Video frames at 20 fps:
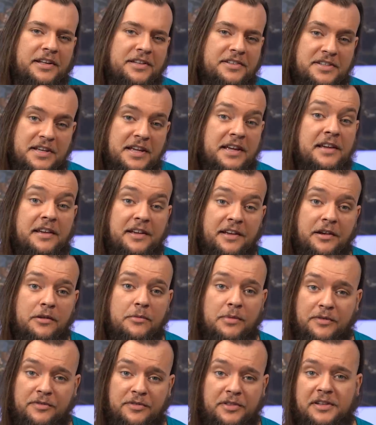it's here,
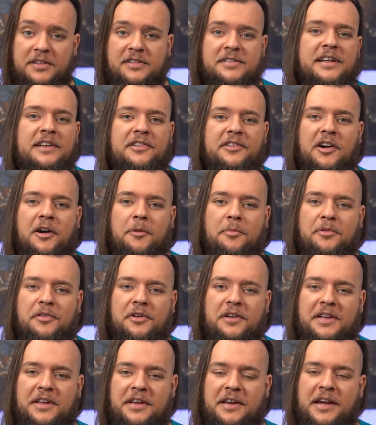with this setup,
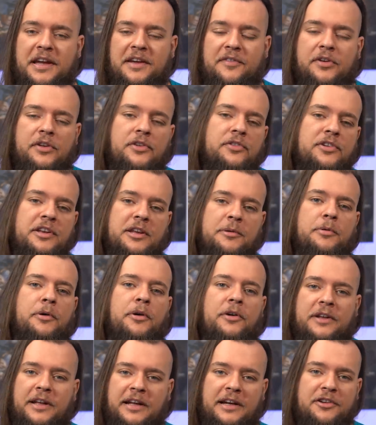that he gave his
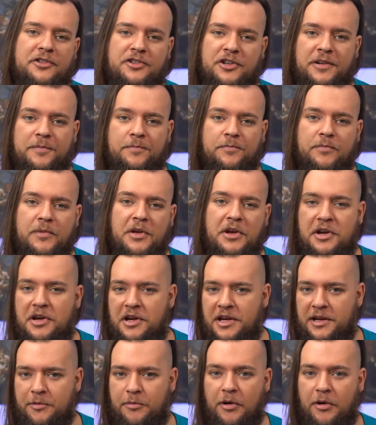teapot analogy. He